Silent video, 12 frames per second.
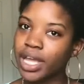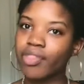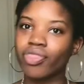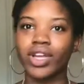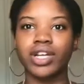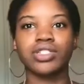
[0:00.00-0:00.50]

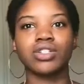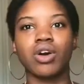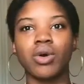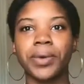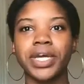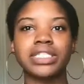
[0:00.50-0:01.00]
There's
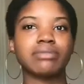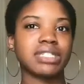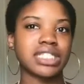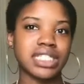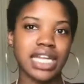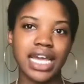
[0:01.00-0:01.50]
always
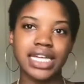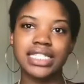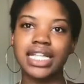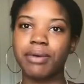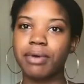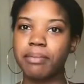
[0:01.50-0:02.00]
mistakes
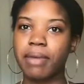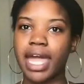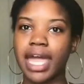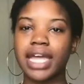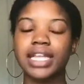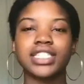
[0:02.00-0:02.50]
that were
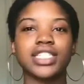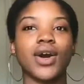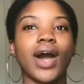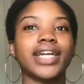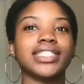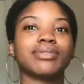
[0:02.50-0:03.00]
made. So
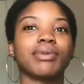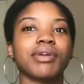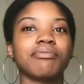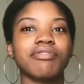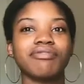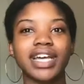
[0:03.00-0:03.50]
I just want to
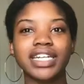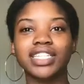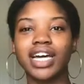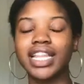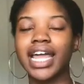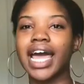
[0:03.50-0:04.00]
reflect
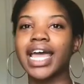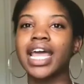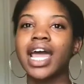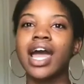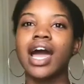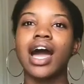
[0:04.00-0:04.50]
on that,
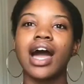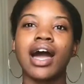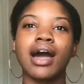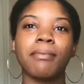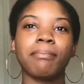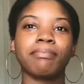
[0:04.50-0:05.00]

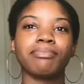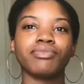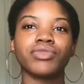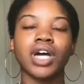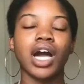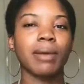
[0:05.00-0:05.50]

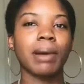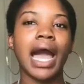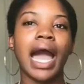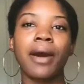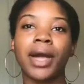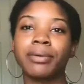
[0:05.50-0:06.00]
talk about
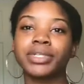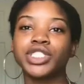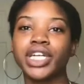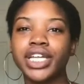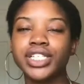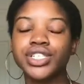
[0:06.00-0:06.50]
how I would
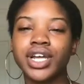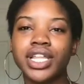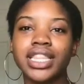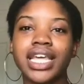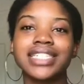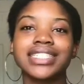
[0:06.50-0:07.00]
change certain
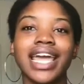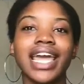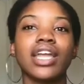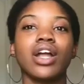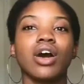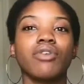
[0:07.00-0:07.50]
things, and
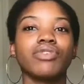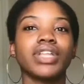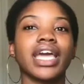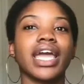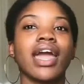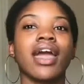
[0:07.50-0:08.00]

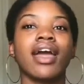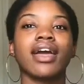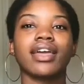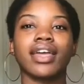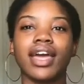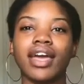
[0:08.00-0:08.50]
hopefully
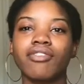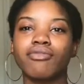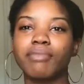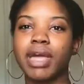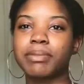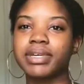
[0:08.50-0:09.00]
give
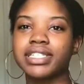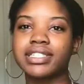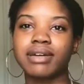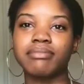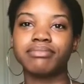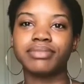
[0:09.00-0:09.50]
maybe
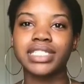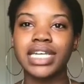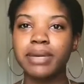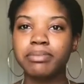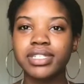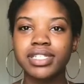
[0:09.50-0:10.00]
some
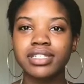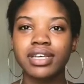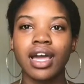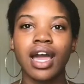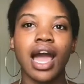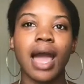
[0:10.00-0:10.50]
tips.
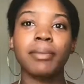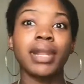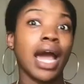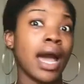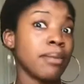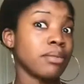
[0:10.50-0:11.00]
I mean,
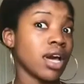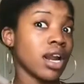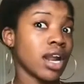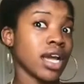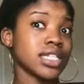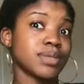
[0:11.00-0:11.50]
I'm not an
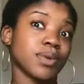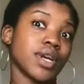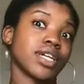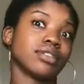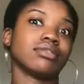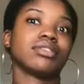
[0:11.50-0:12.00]
expert,
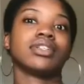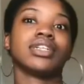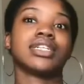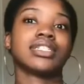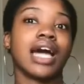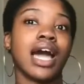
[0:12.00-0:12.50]

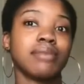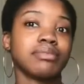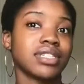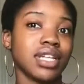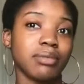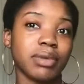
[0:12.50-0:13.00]
goodness, I'm
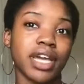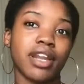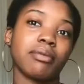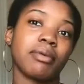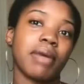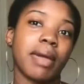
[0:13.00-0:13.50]
still a beginner,
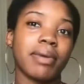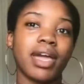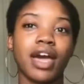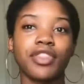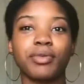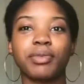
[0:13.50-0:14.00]
but maybe
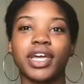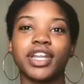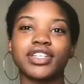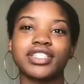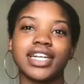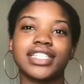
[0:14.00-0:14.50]
other
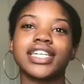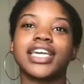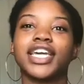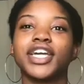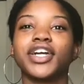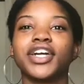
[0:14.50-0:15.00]
beginners like to
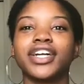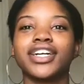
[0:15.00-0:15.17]
hear